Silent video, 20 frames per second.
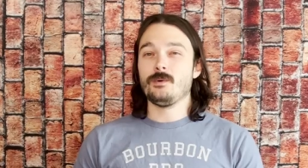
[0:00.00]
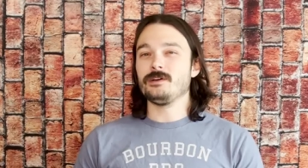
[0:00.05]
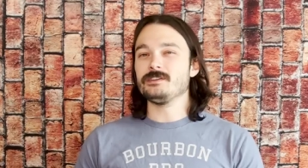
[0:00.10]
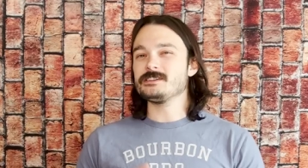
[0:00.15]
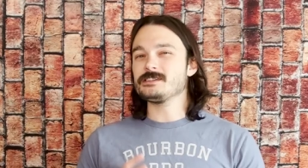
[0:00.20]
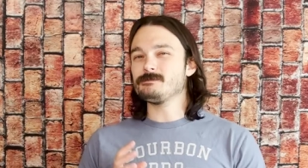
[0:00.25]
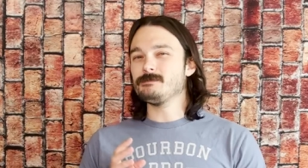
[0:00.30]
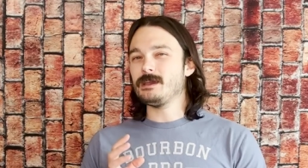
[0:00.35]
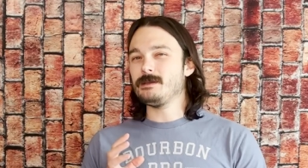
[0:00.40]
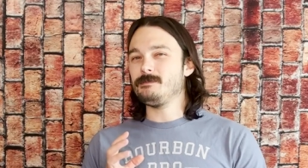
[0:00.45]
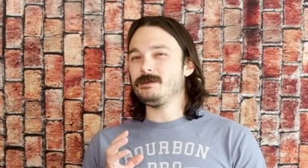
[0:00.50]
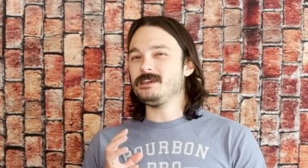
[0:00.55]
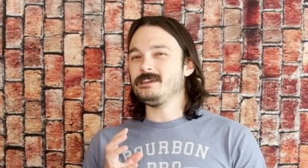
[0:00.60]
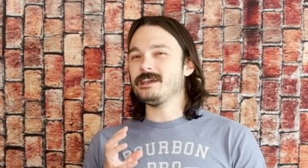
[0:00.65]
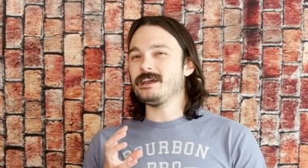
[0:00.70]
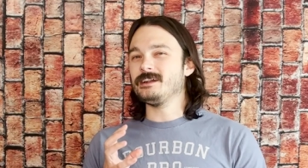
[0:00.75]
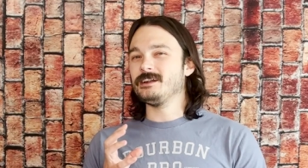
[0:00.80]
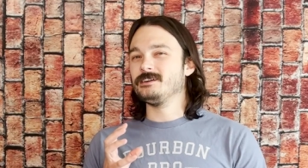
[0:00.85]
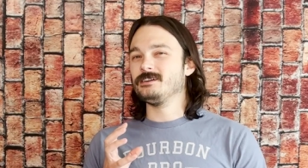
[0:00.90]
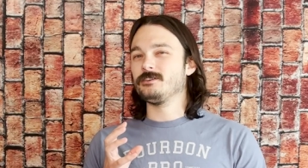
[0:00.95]
While this may be
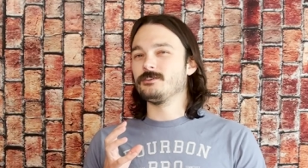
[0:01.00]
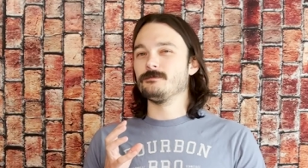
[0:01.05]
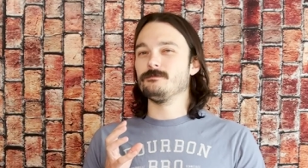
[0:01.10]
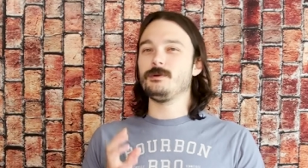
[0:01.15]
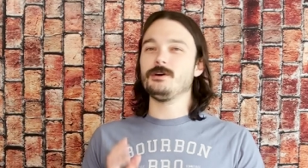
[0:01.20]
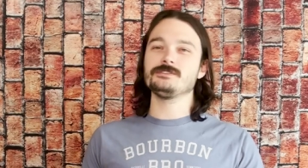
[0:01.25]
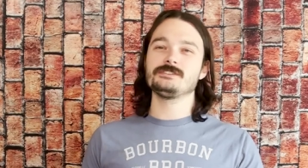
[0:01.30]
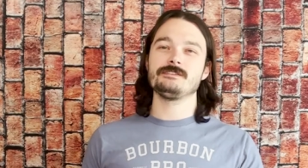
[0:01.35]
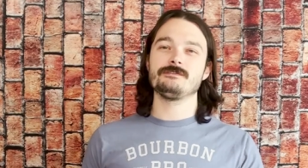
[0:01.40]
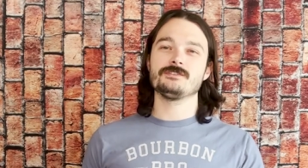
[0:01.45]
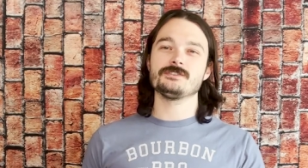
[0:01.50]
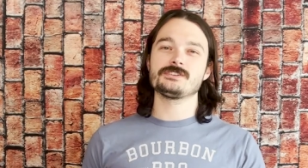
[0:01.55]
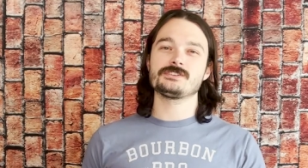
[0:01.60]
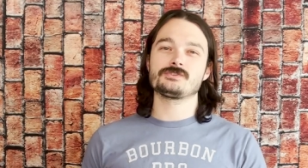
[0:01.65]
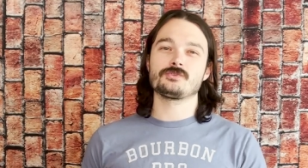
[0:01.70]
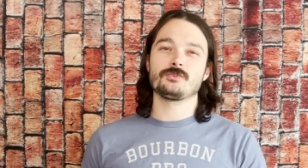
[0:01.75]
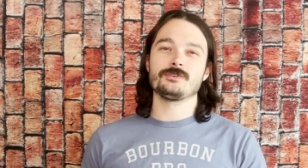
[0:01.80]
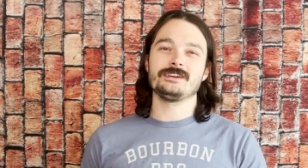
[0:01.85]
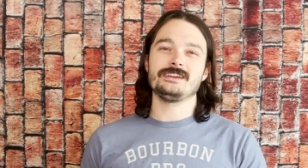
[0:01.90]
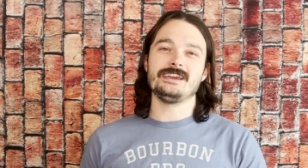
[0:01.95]
yet another multiverse
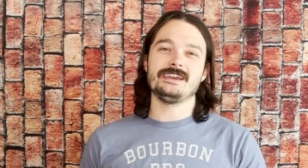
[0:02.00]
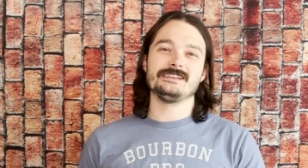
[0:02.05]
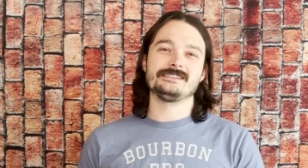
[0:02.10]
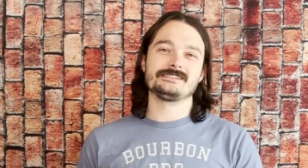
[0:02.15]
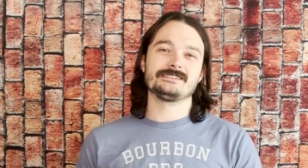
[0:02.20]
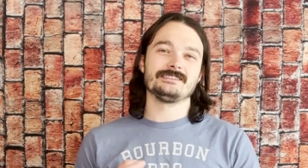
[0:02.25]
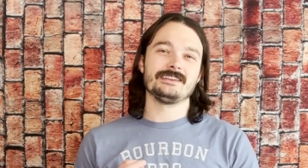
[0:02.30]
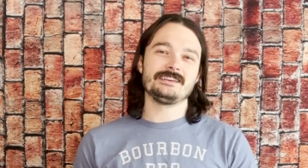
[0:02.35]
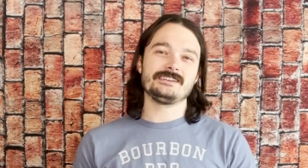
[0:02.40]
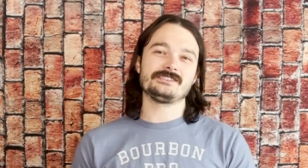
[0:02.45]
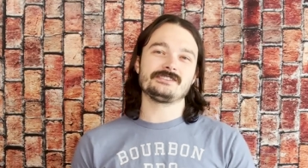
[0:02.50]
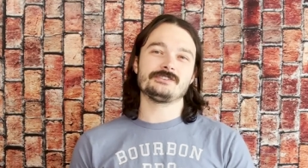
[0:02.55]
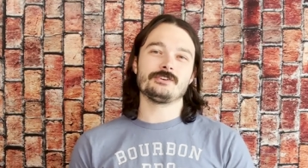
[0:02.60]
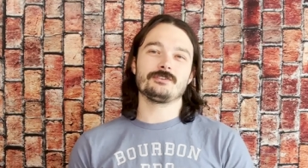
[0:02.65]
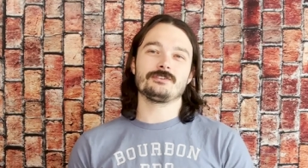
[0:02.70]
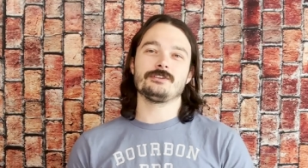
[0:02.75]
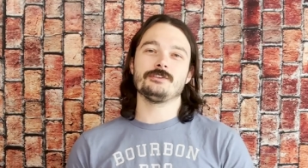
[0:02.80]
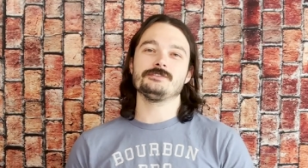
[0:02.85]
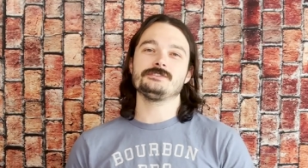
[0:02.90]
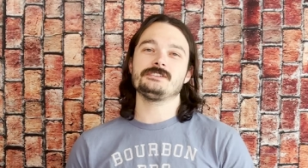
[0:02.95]
story, it's linked
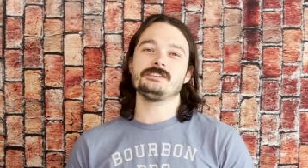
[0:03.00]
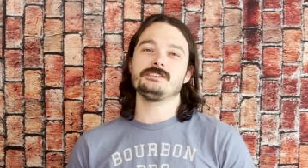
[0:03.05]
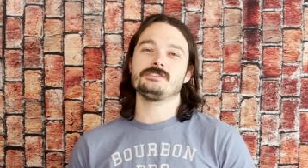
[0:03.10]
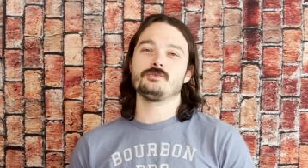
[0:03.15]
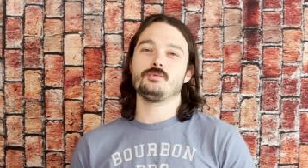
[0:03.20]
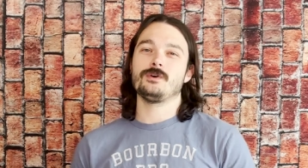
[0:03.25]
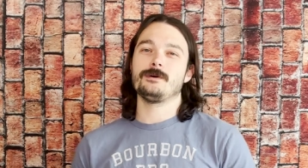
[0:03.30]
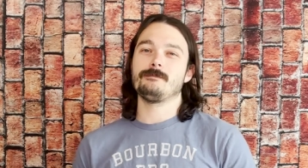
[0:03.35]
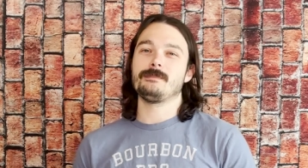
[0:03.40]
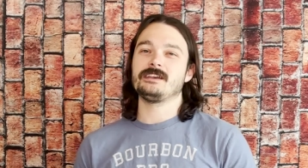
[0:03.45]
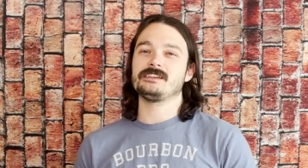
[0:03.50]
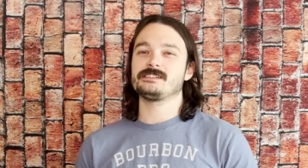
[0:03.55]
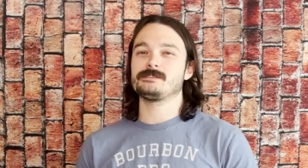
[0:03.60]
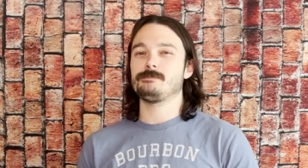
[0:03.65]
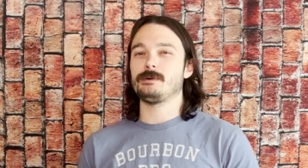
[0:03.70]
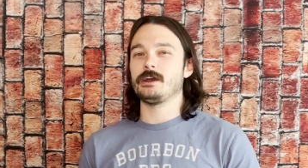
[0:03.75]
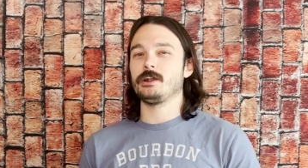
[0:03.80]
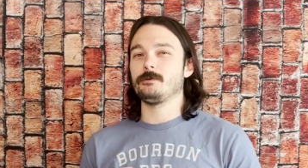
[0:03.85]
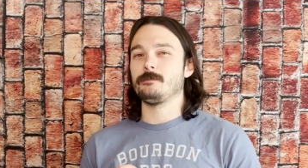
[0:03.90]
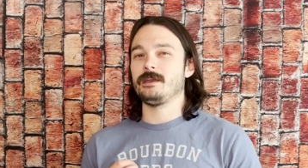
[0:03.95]
so closely to what makes
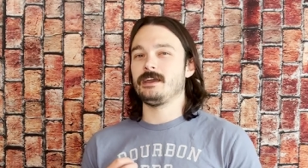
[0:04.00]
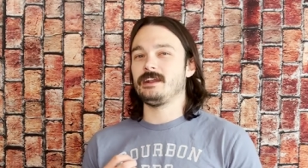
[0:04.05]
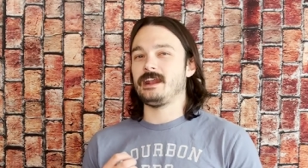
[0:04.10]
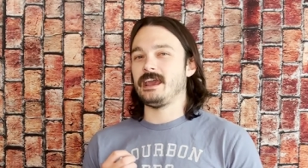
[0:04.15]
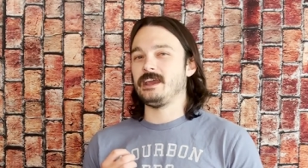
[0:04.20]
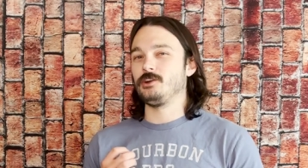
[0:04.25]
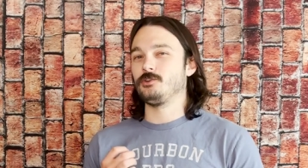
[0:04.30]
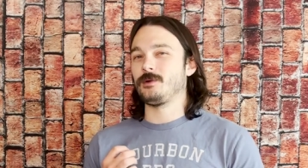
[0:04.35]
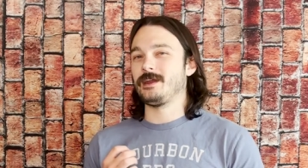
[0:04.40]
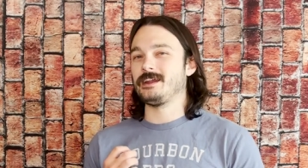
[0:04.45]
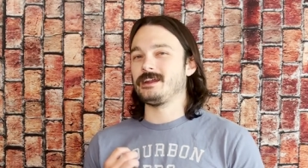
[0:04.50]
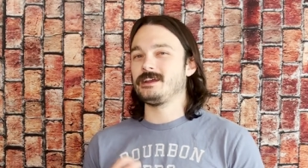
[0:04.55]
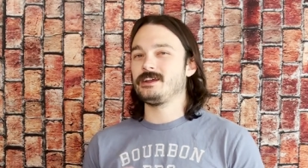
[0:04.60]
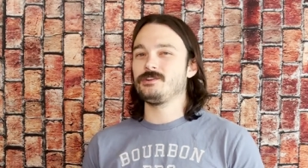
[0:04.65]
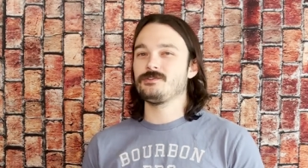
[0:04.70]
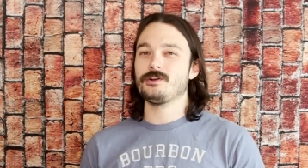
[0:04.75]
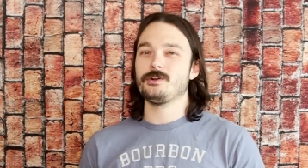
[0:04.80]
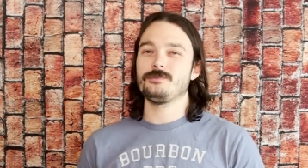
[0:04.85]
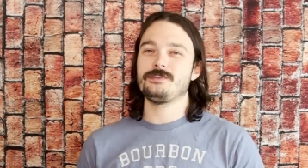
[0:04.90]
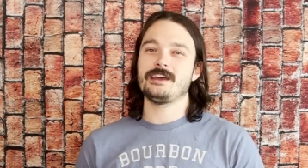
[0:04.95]
Spider-Man a great
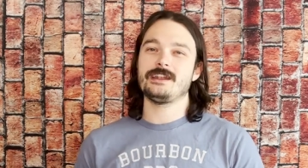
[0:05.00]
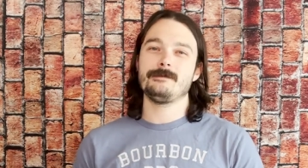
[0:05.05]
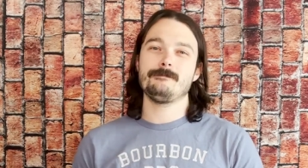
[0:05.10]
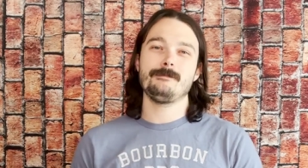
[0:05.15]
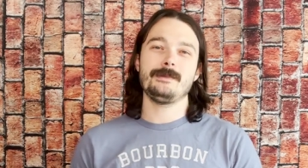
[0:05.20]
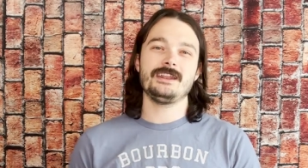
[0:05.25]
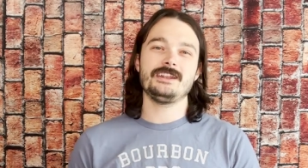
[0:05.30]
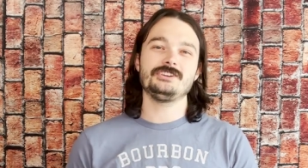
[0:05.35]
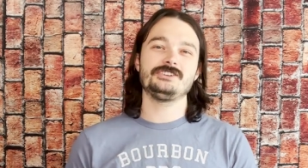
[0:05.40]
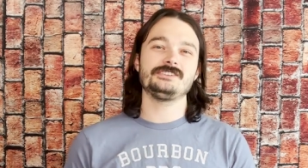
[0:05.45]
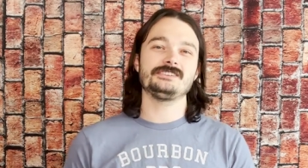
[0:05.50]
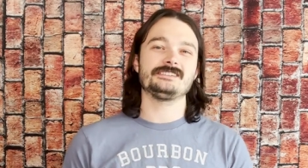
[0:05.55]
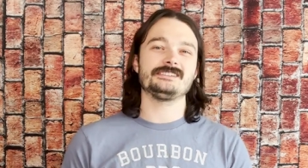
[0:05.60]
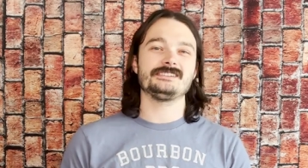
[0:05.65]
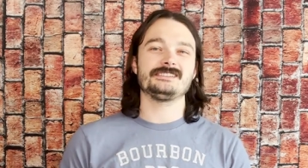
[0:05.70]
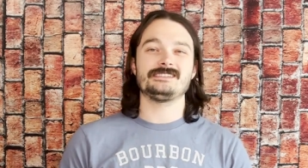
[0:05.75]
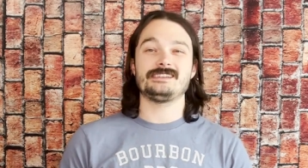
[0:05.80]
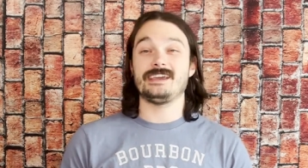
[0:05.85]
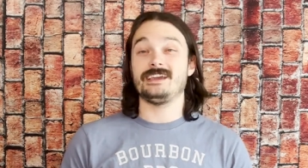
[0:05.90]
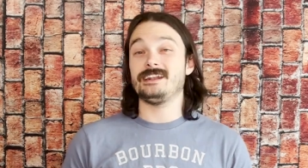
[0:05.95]
hero that it manages to
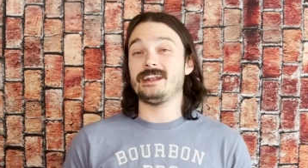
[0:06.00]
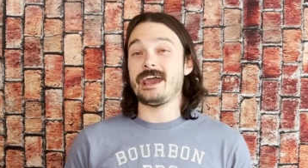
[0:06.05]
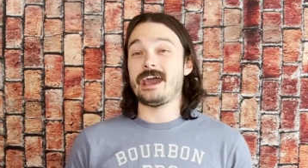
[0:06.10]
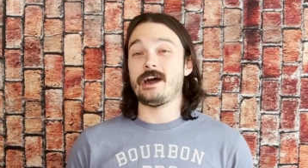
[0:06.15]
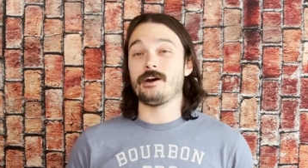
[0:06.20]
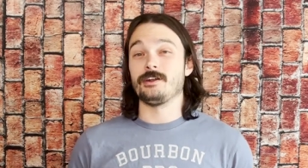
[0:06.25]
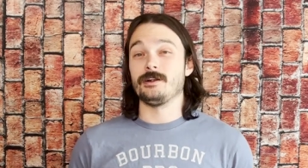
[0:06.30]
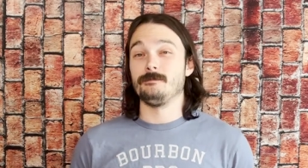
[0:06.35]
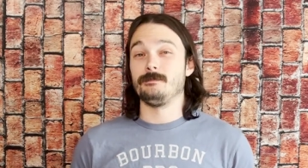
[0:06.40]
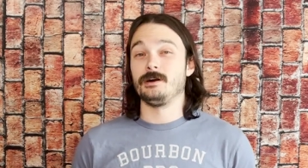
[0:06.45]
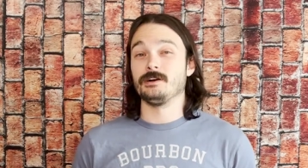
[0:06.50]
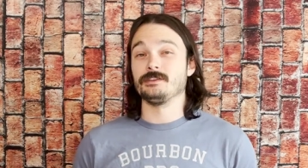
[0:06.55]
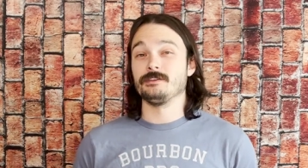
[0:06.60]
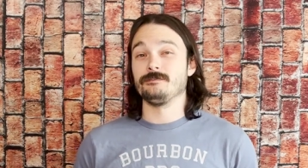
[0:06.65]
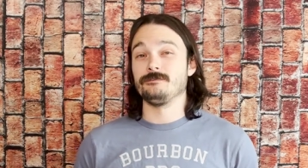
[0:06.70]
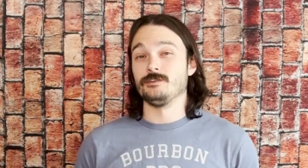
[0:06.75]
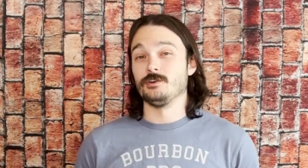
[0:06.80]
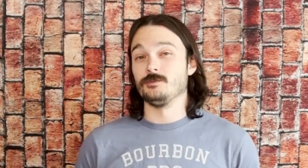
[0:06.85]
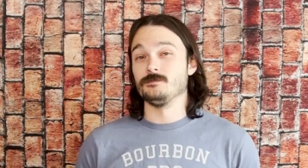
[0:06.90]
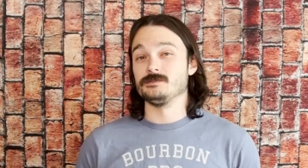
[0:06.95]
stand out among the
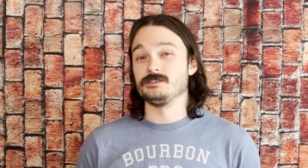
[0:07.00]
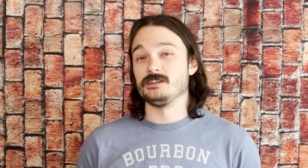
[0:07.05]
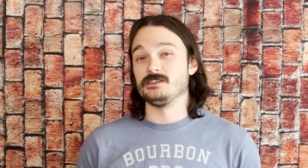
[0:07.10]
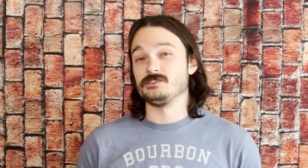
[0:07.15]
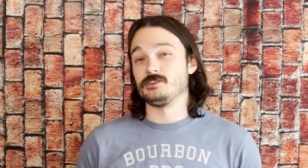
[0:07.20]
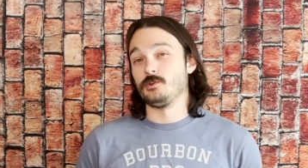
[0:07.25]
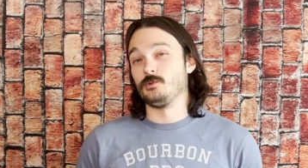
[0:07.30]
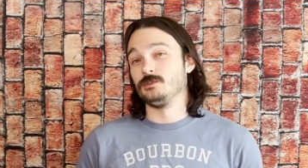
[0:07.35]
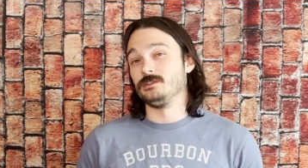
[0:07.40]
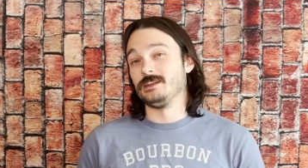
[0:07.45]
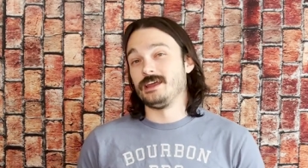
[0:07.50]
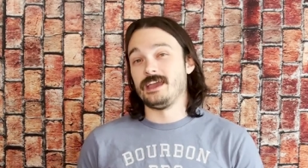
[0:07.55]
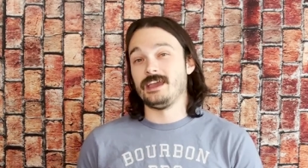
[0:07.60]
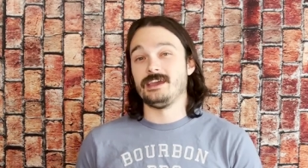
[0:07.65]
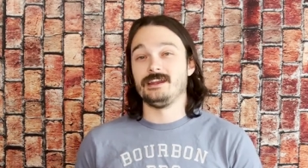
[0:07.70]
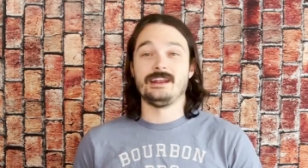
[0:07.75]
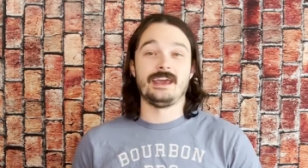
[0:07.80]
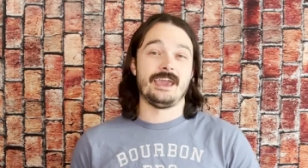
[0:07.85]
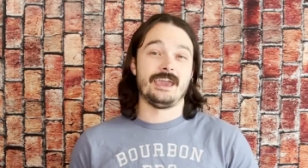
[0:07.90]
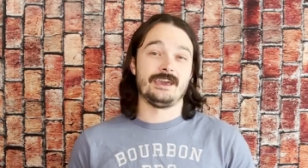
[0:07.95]
films in its own
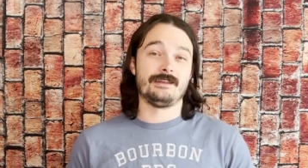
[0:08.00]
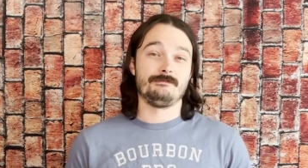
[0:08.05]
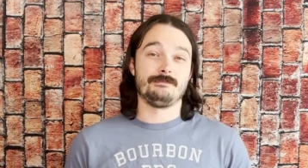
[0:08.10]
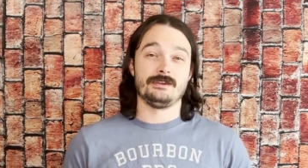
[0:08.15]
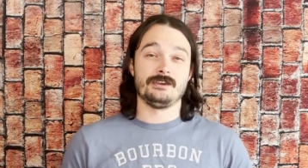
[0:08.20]
lane and